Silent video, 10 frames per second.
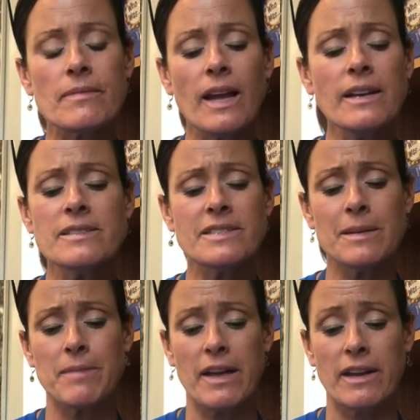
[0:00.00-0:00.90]
I didn't
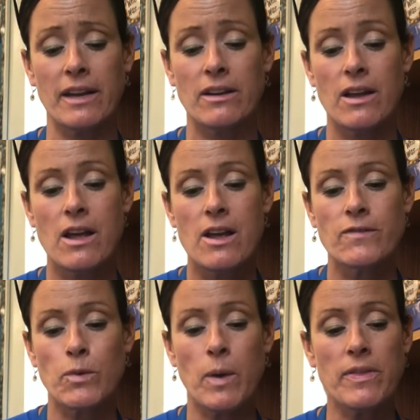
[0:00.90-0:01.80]
sleep that night.
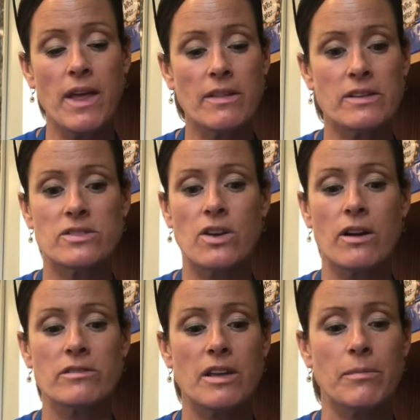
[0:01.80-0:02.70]
For one thing, the
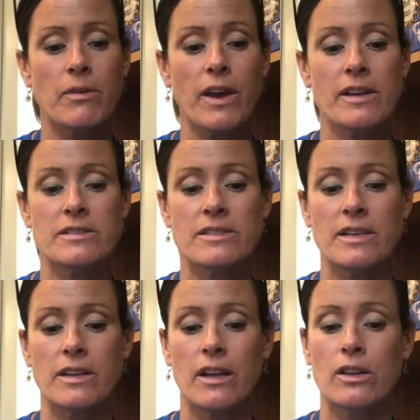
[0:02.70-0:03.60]
stars on Miranda's
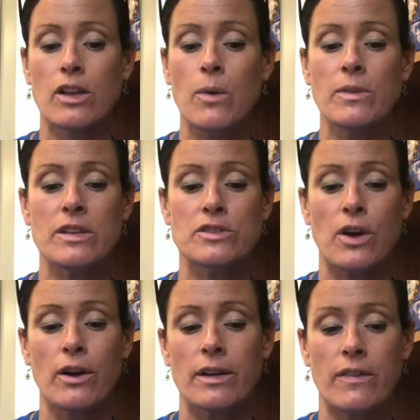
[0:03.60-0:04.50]
ceiling glow in the
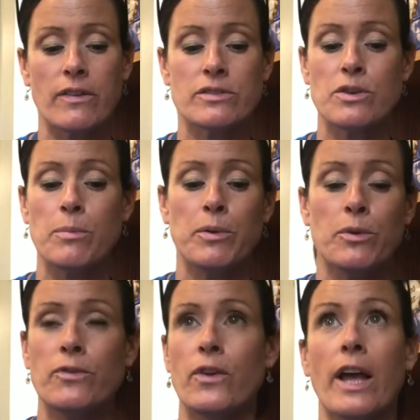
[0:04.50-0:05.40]
dark, and they're so
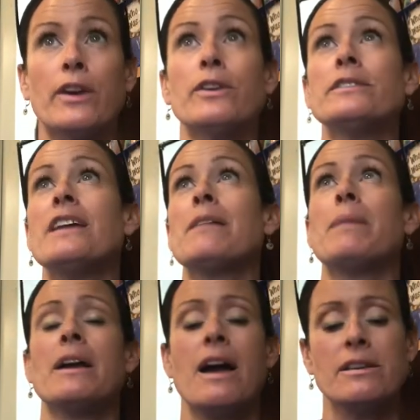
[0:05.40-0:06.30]
beautiful I couldn't take
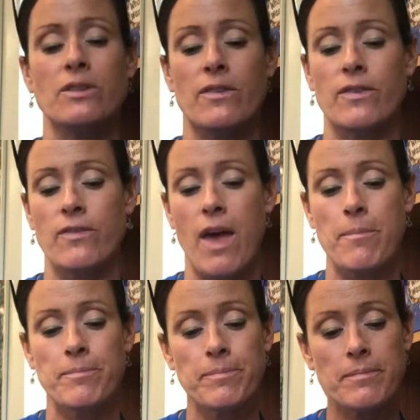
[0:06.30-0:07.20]
my eyes off of
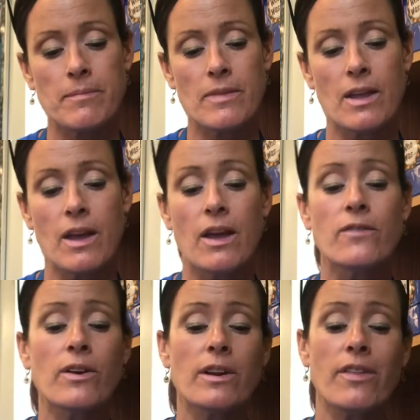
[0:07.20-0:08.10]
them.
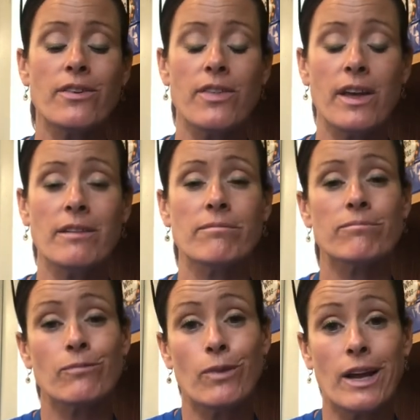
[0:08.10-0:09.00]
For another thing,
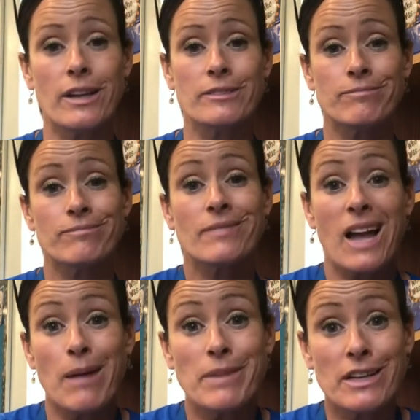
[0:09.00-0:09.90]
well,
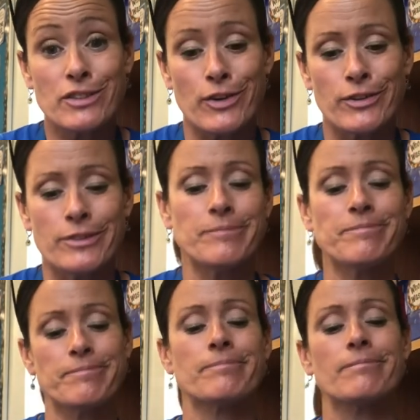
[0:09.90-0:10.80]
I'm nocturnal.
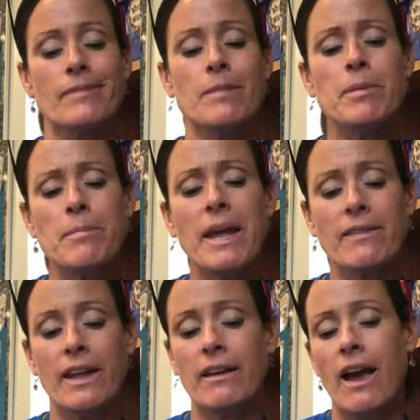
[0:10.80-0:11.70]
But
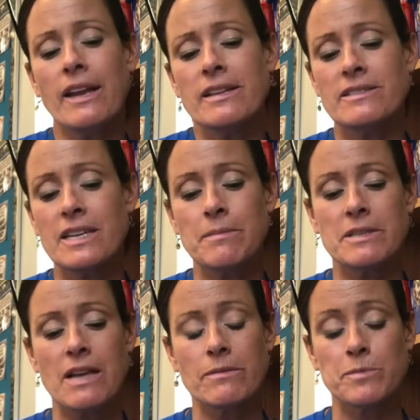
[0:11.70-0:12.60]
mainly, I didn't sleep
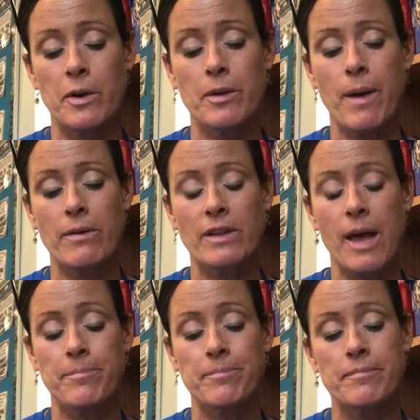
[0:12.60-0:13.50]
because I was worried about
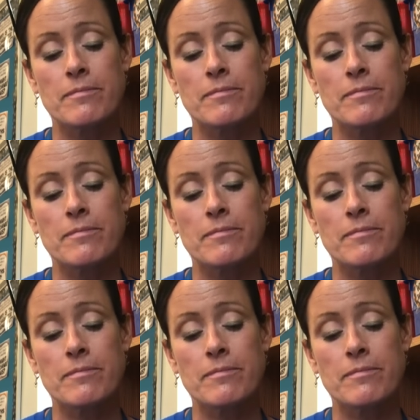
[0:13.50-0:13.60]
Clem.